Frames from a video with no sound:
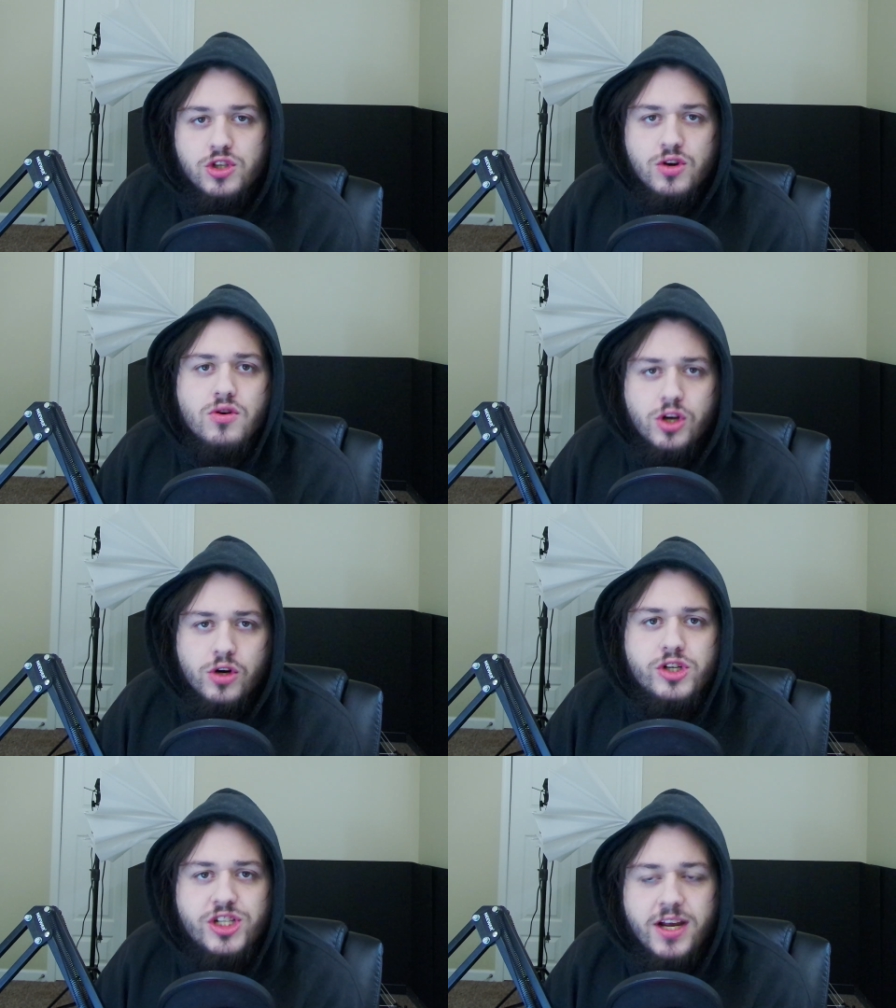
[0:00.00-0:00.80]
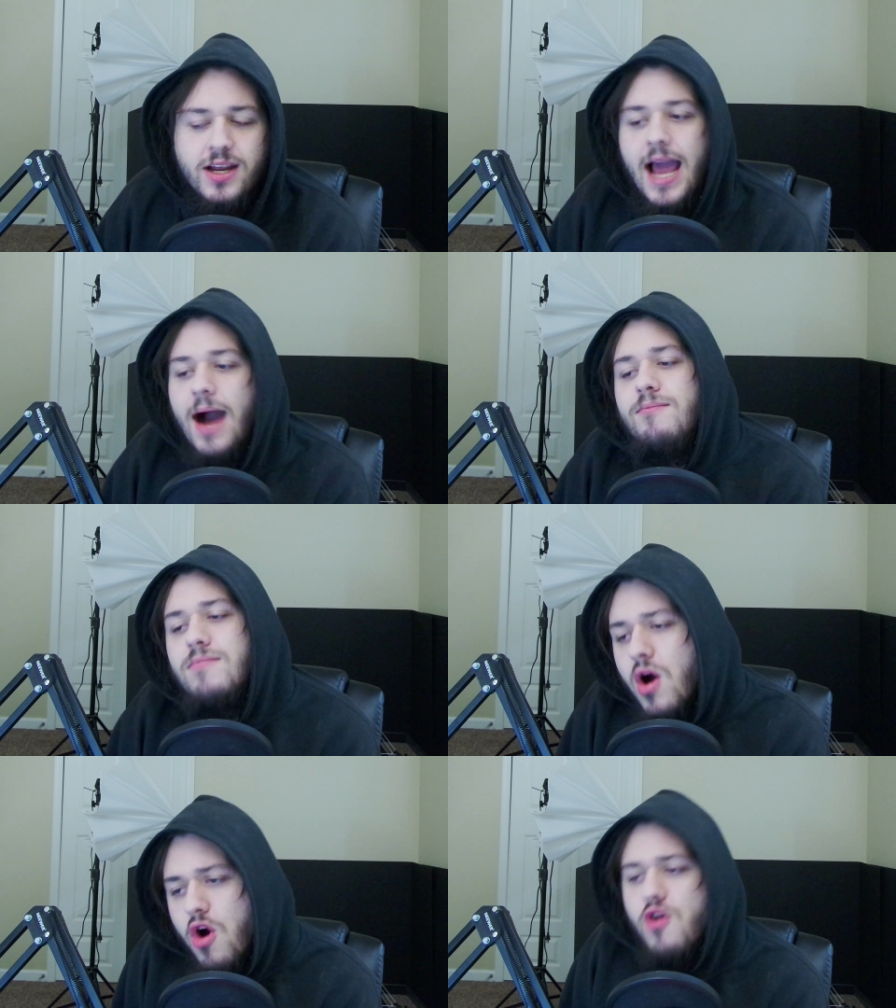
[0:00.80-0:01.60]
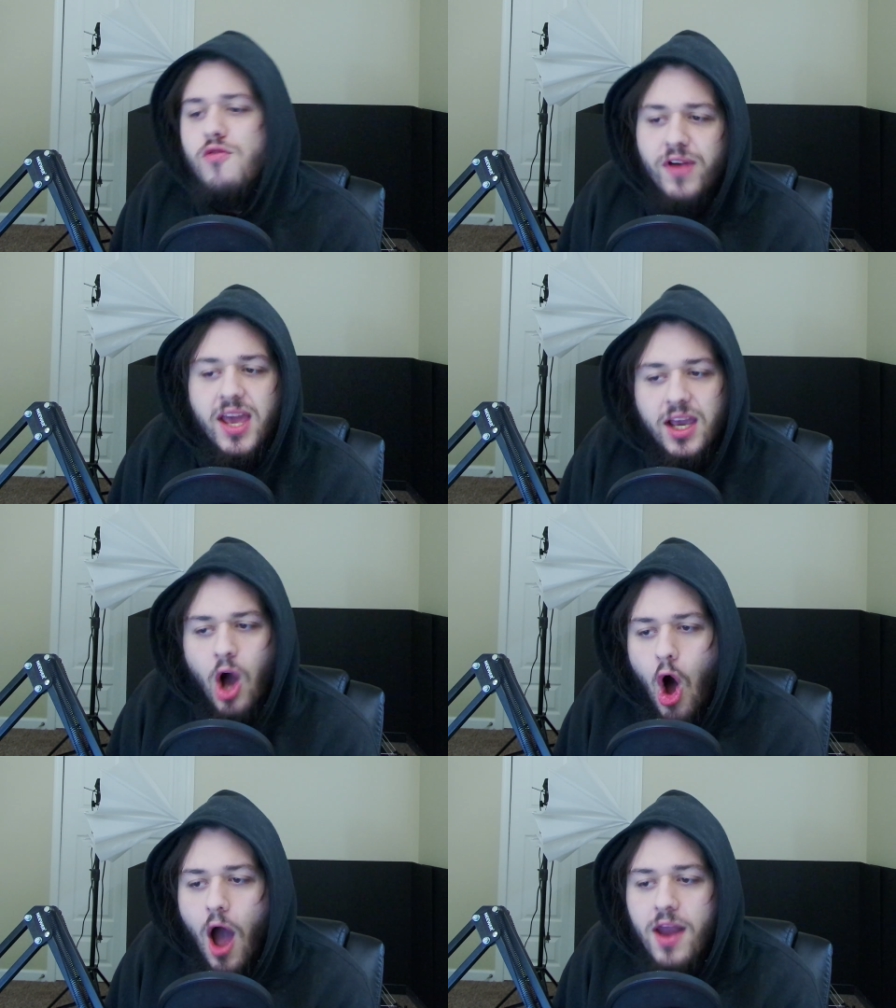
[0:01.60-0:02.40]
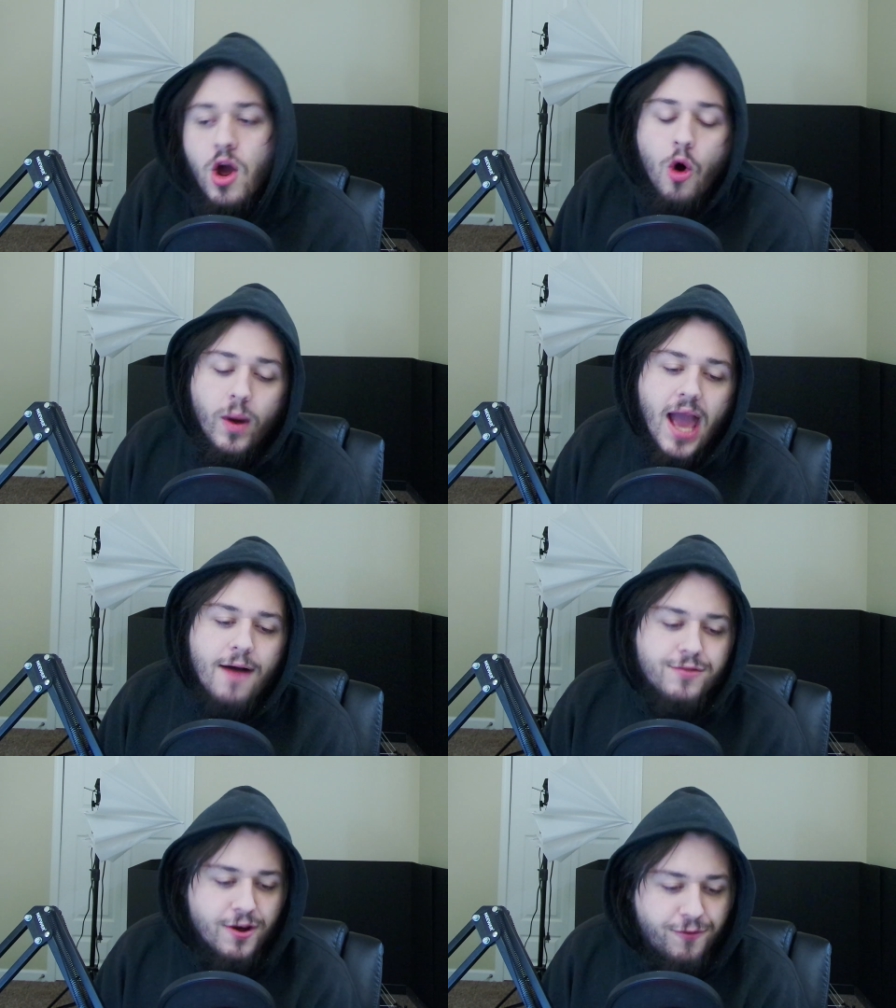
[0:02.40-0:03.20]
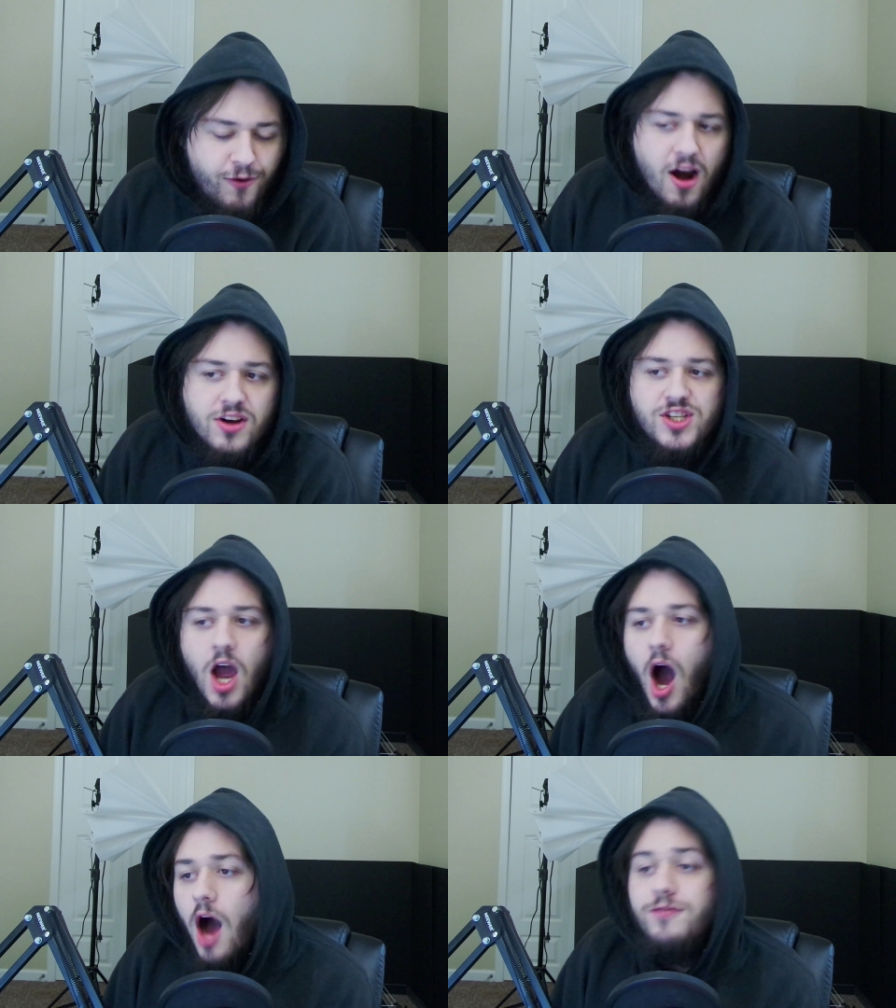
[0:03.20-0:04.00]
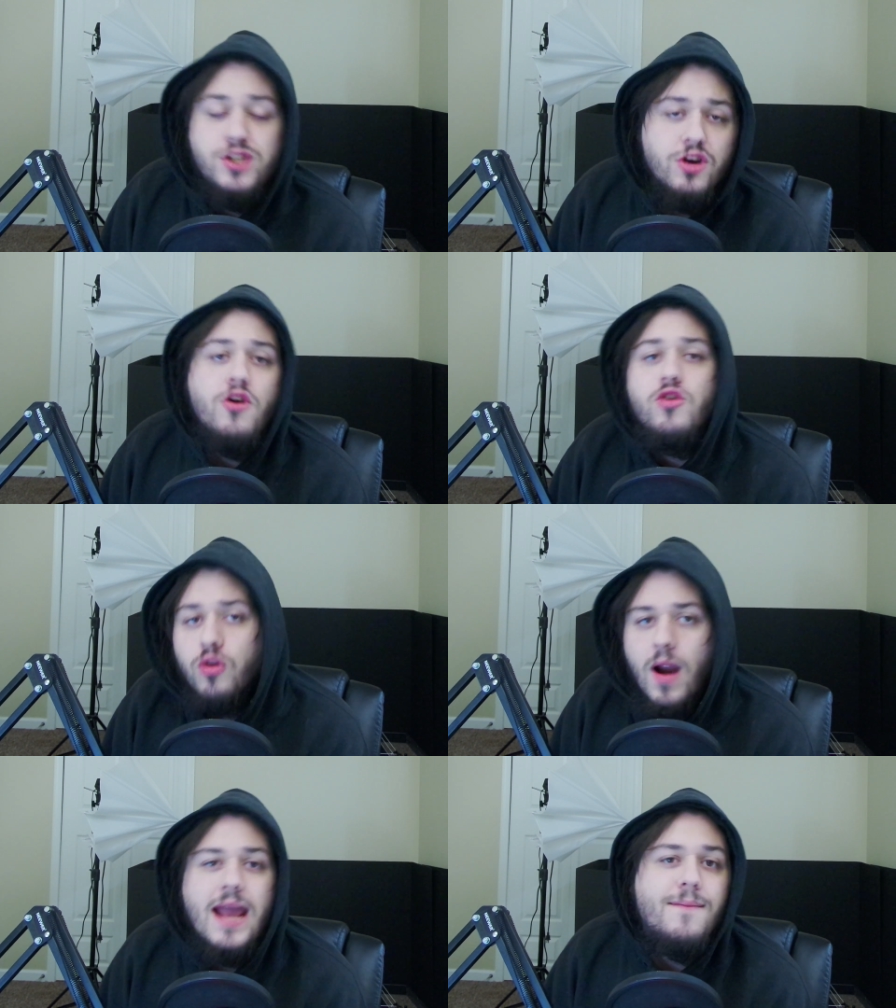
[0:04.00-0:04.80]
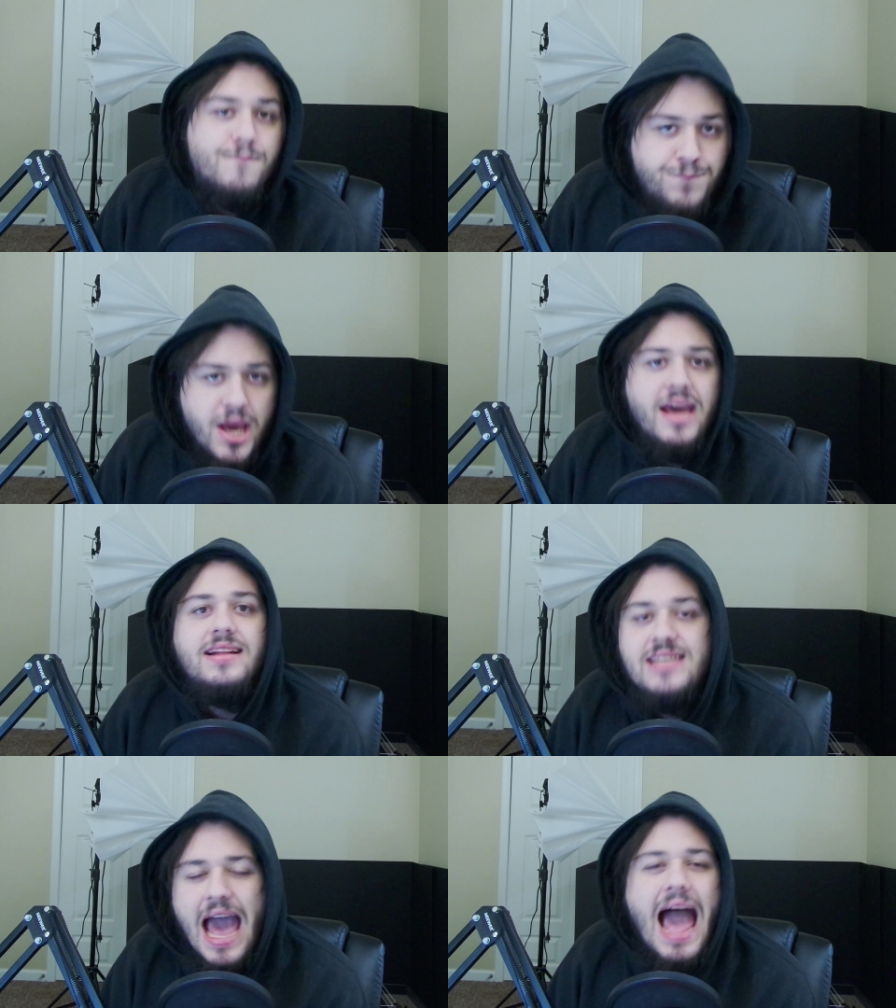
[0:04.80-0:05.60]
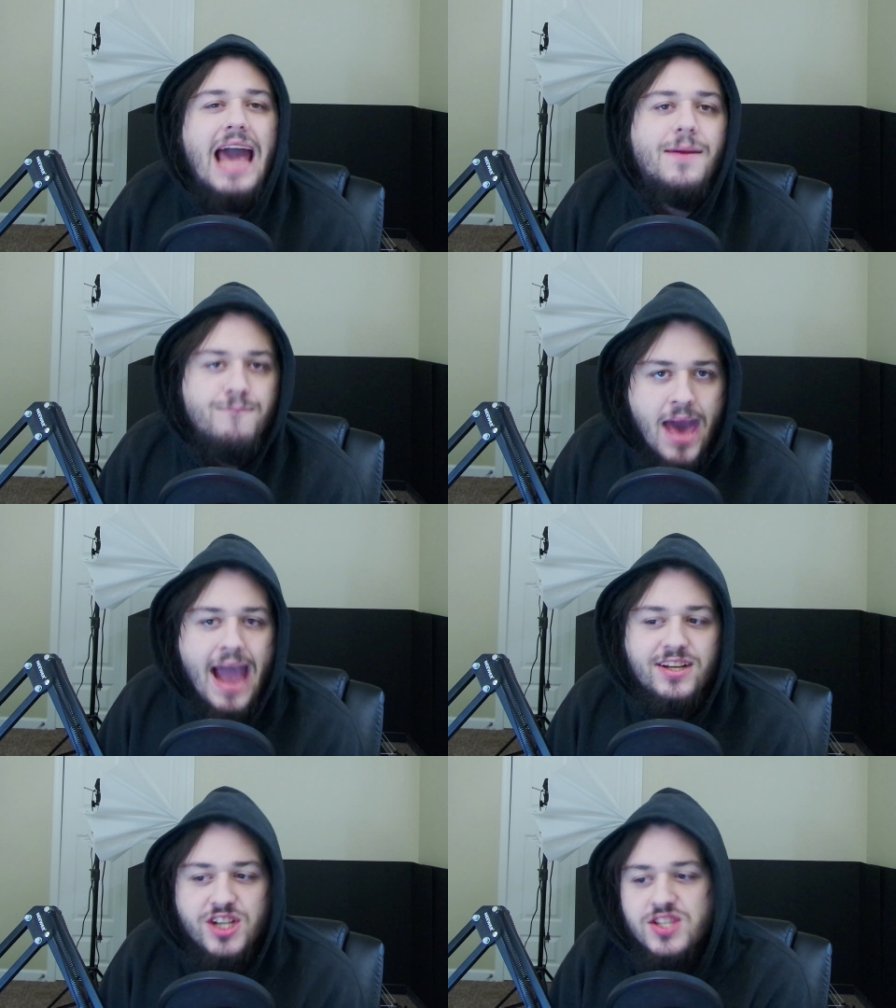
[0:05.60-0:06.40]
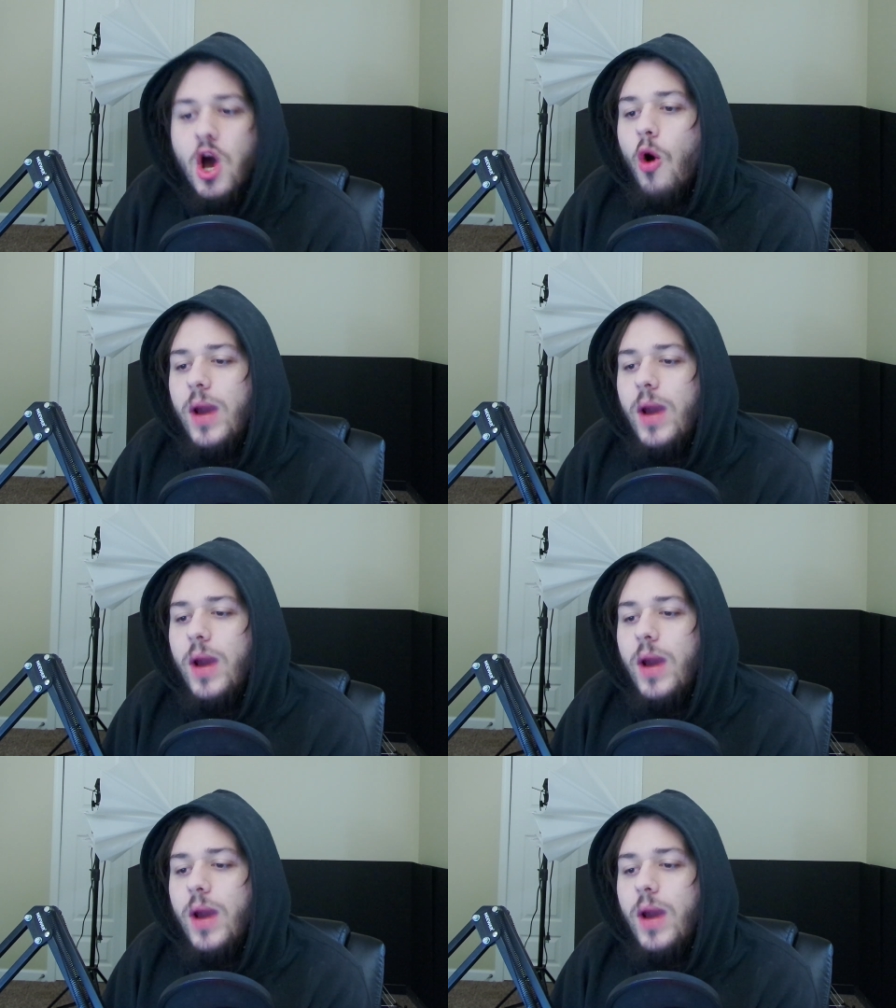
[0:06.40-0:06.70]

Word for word: to Kushida. Now, moving on, we have the first of two great big tag matches.